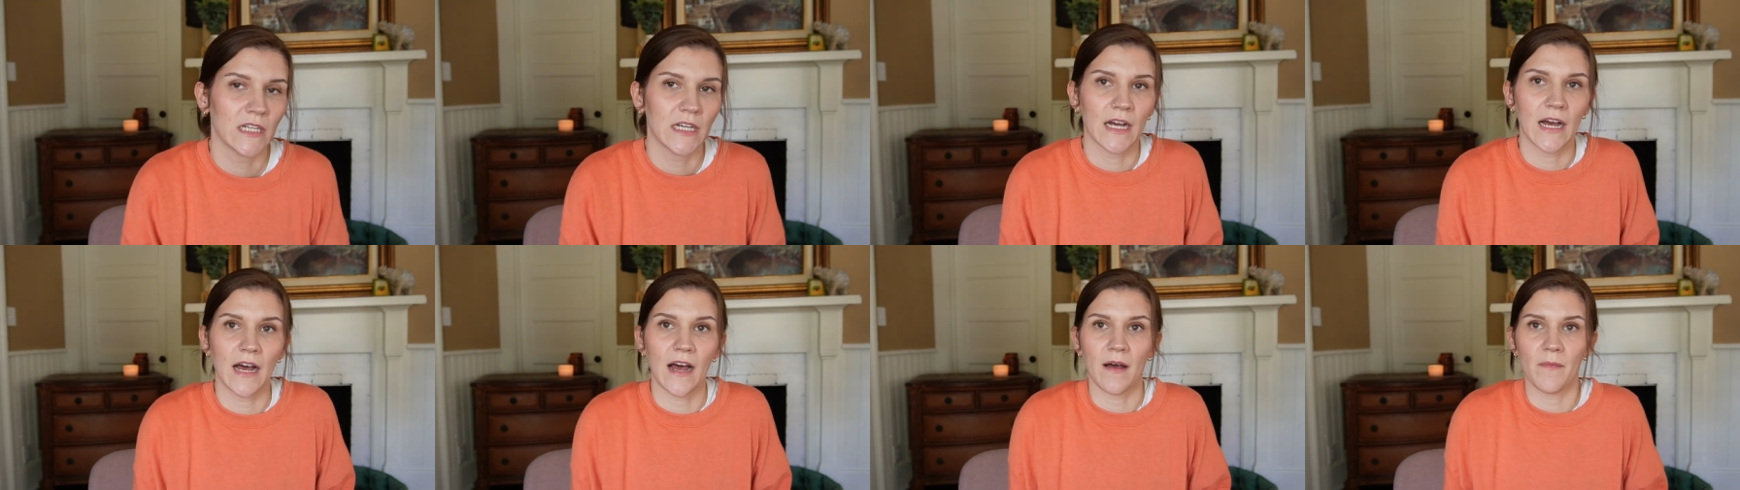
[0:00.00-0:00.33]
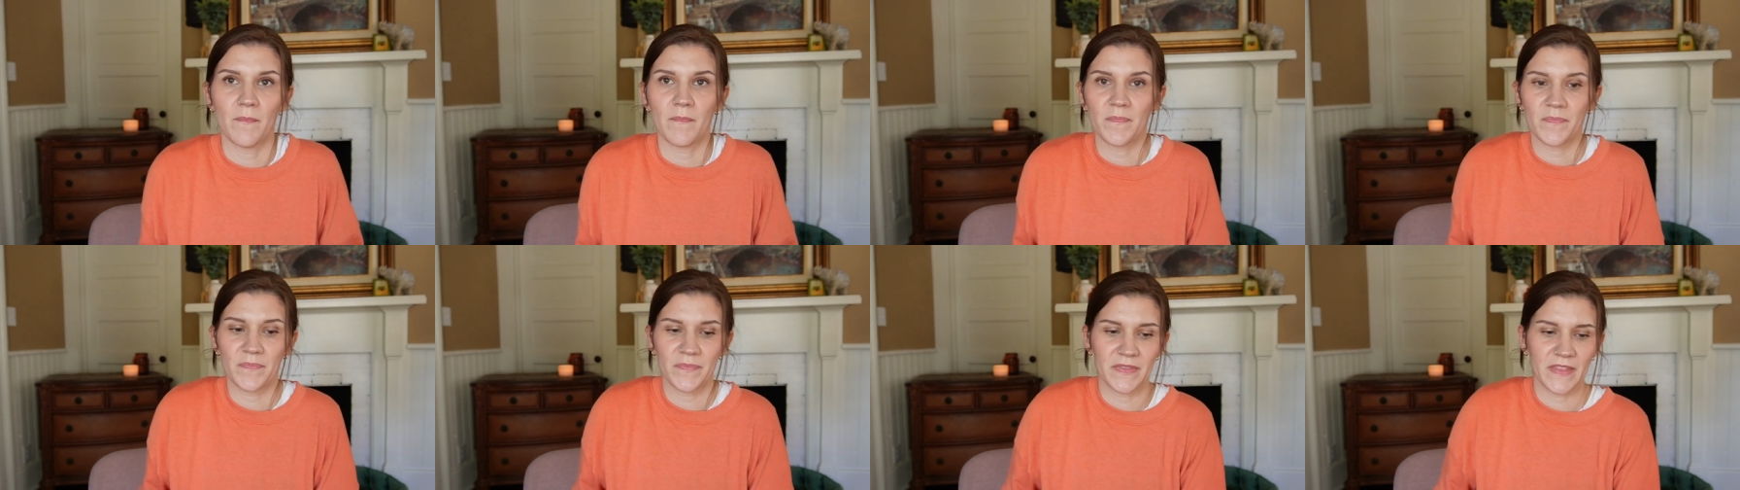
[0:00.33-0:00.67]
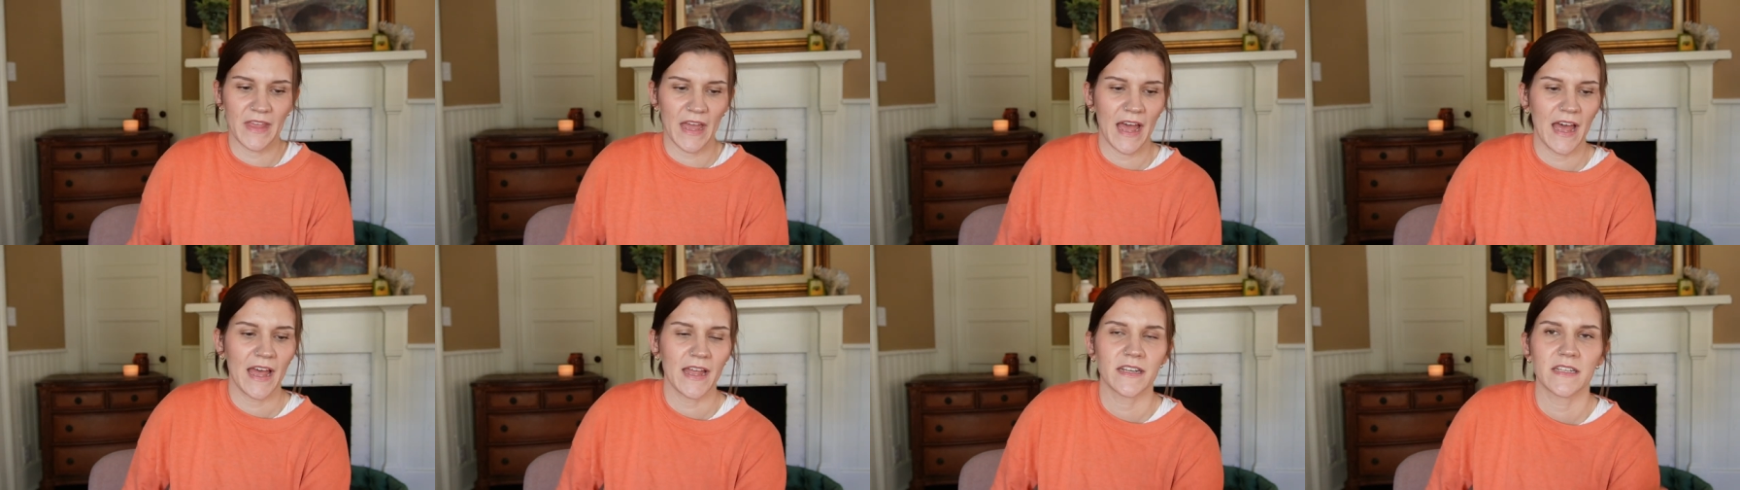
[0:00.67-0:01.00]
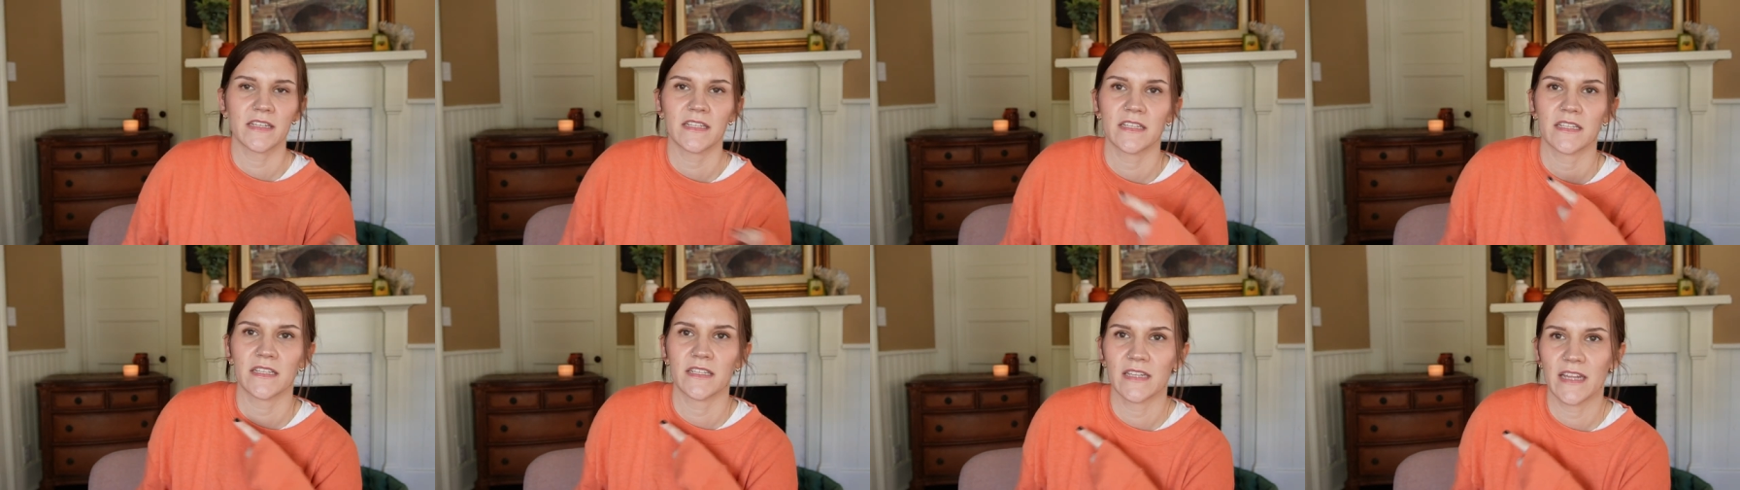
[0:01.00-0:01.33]
Um,
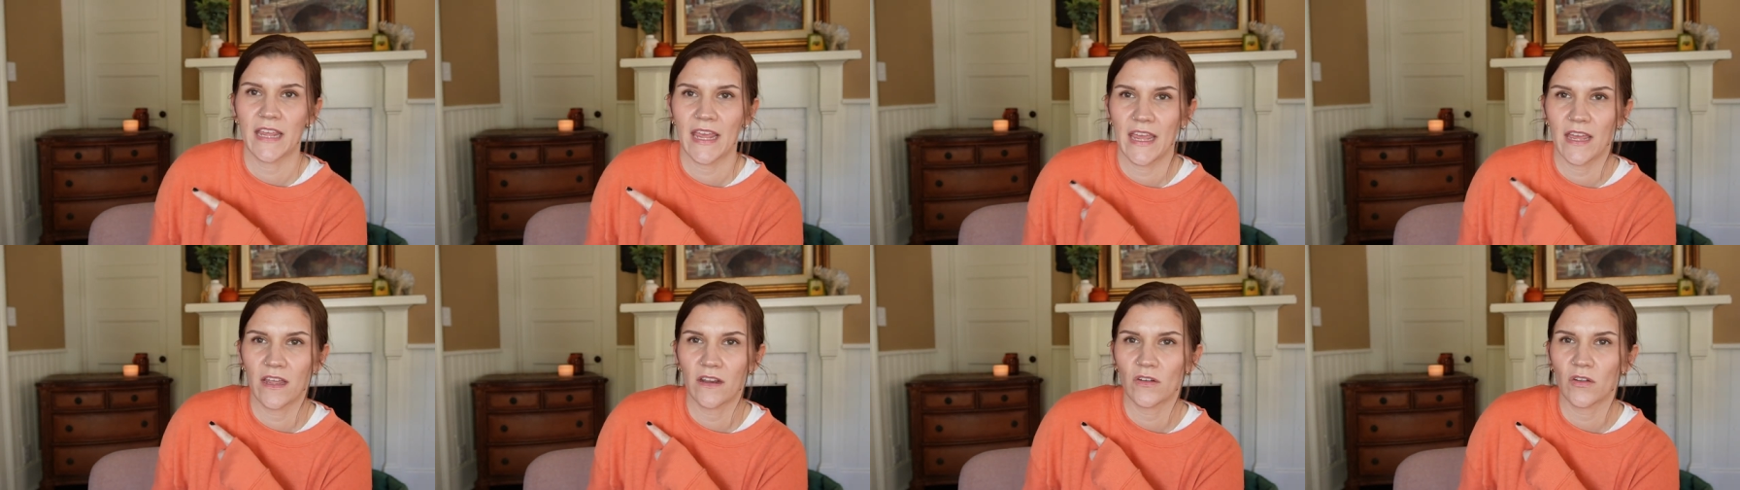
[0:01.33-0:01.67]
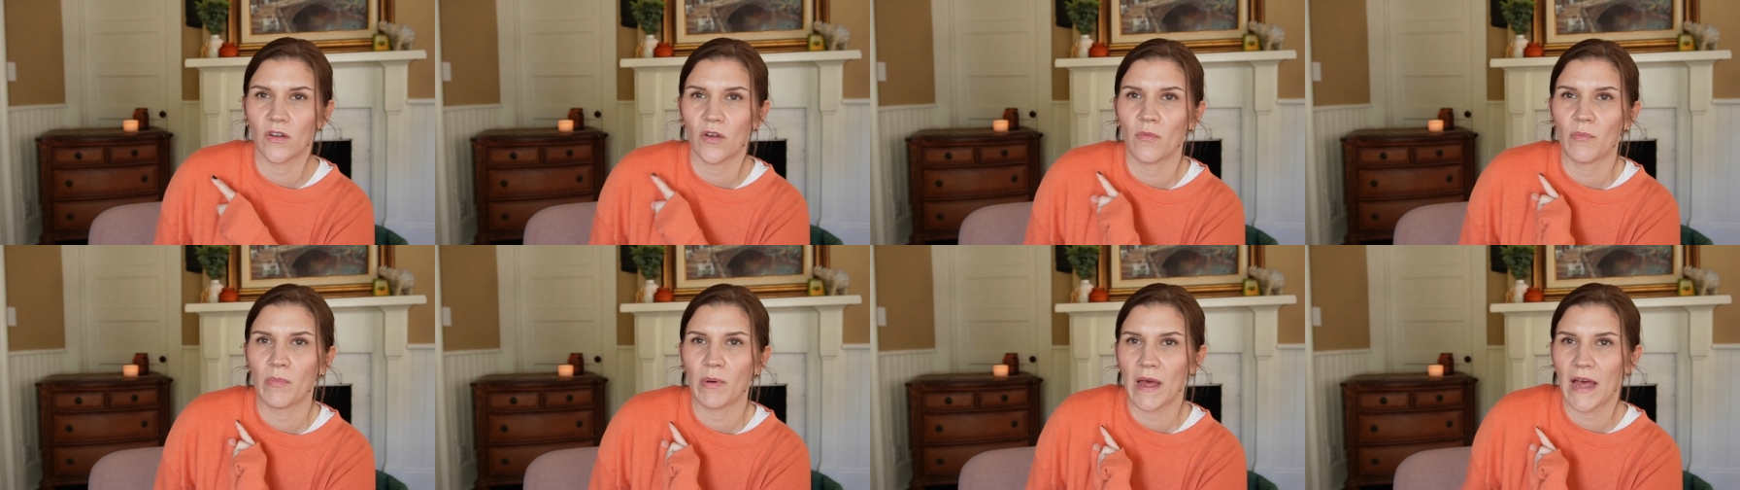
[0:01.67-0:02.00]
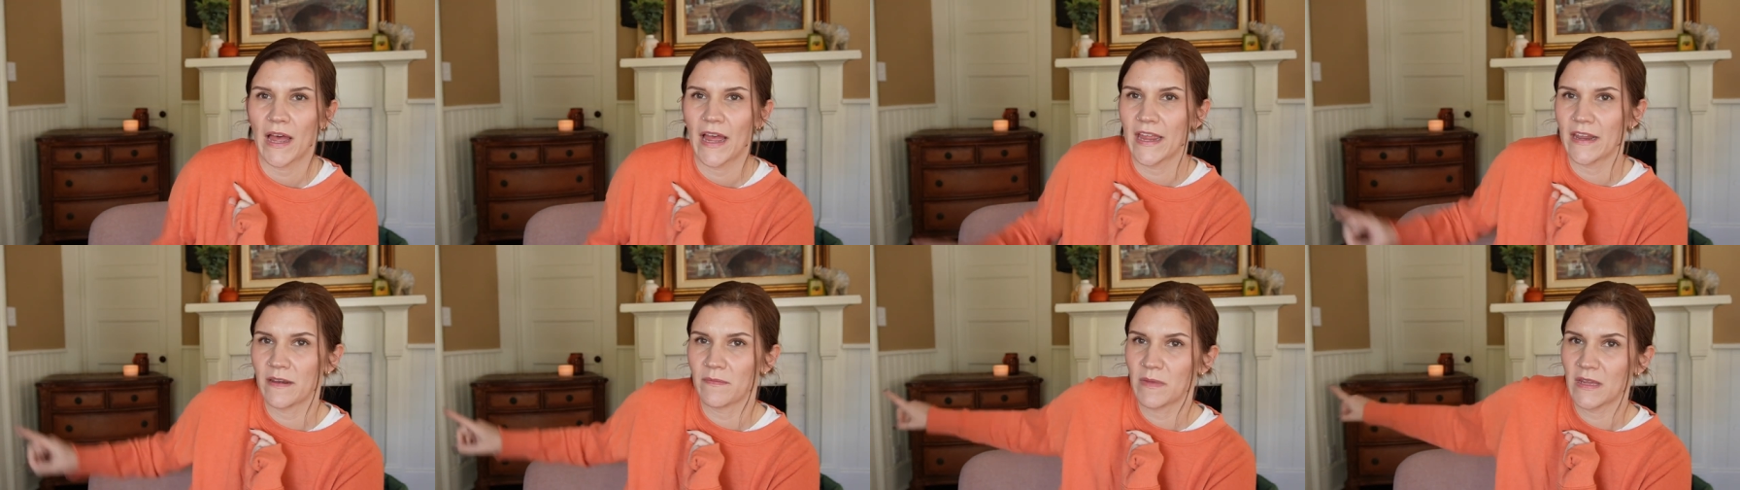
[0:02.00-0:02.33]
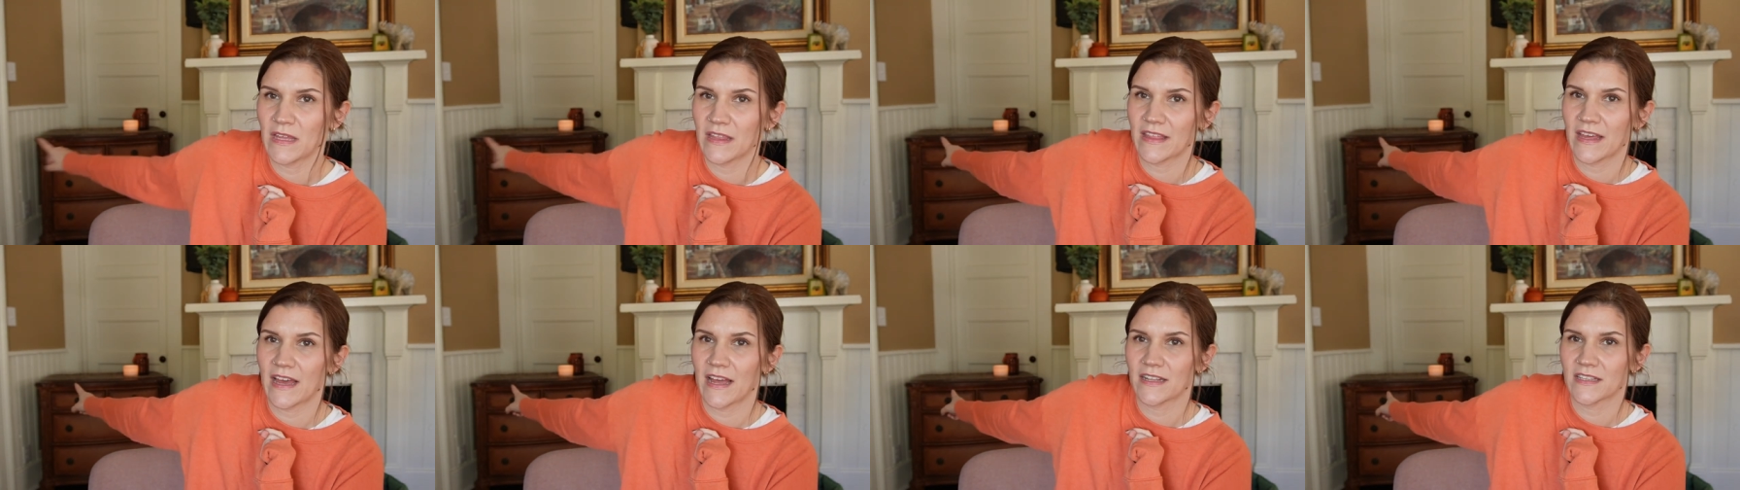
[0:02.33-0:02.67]
that candle behind
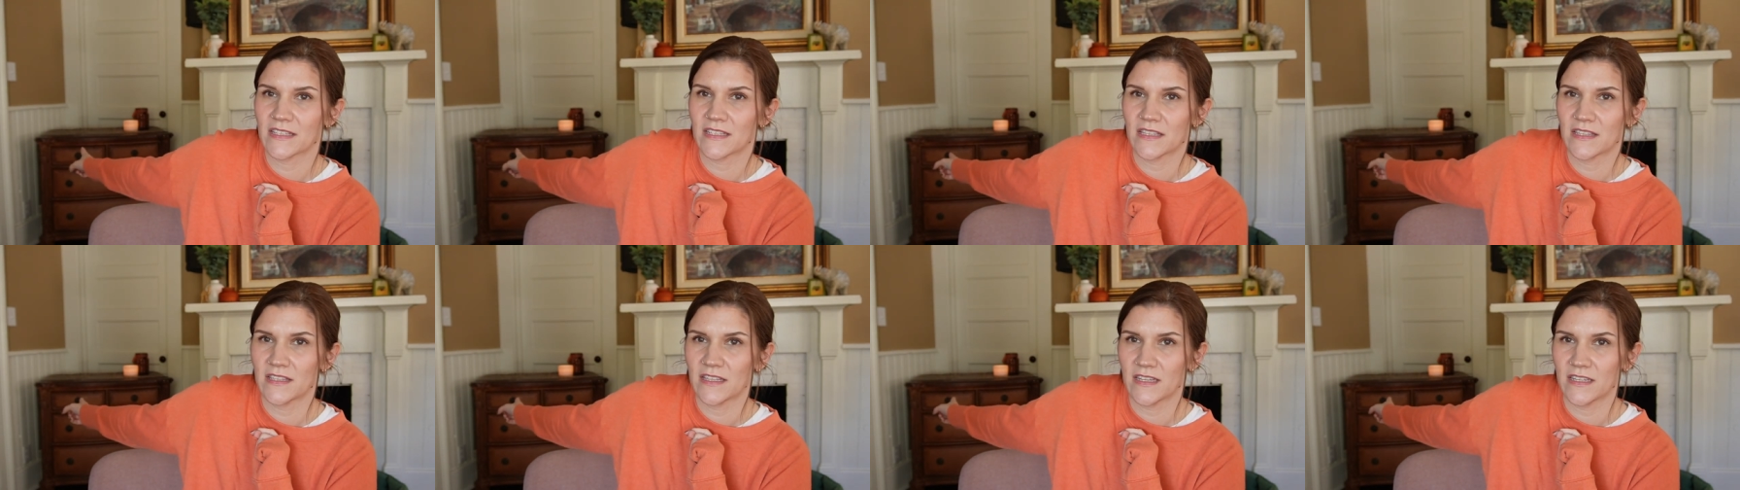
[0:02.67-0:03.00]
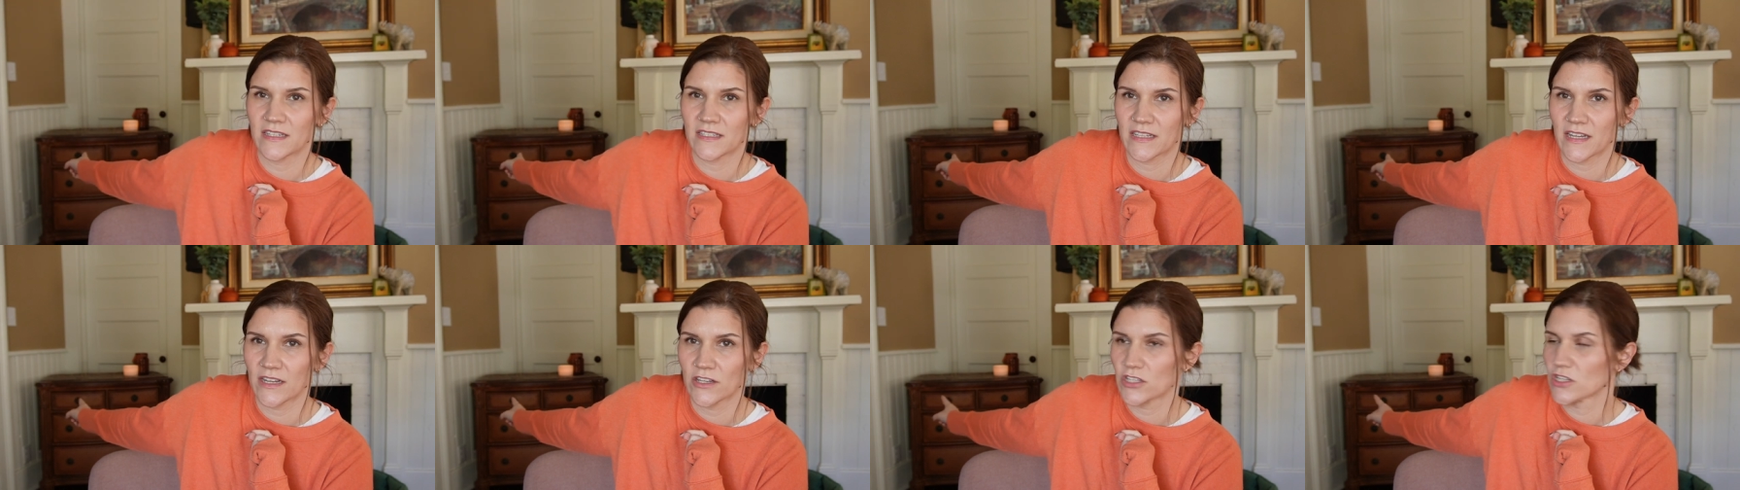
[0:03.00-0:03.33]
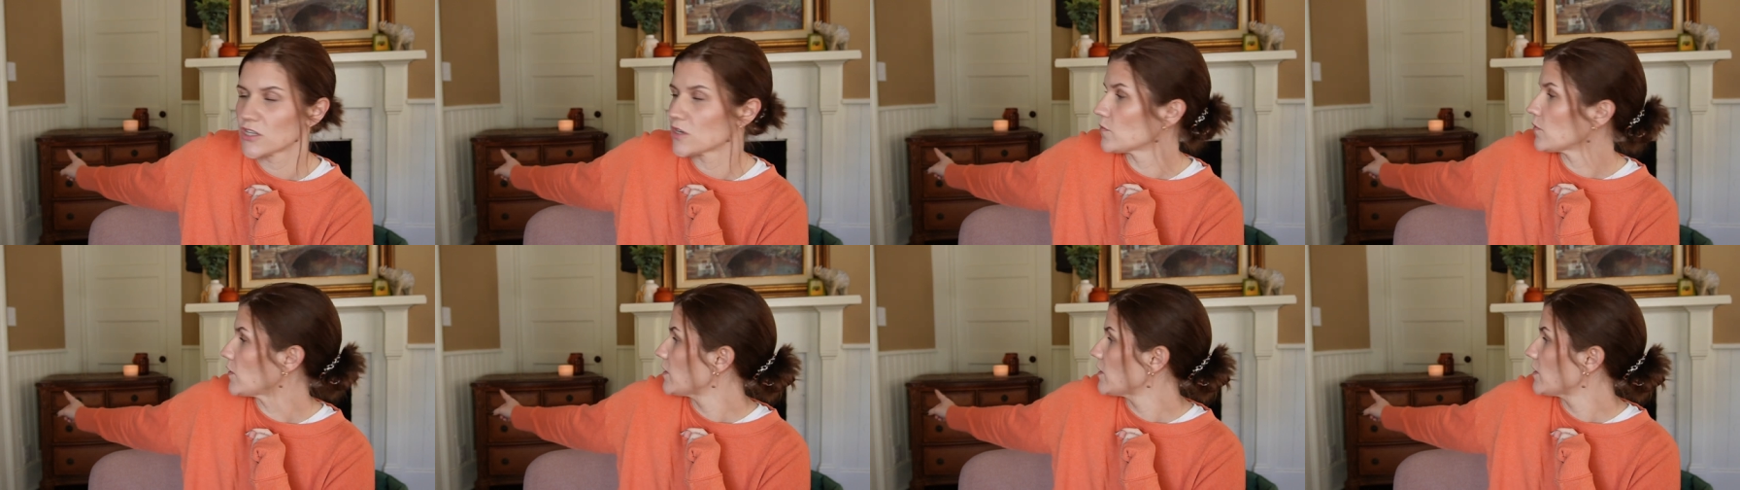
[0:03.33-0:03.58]
me, that's the intention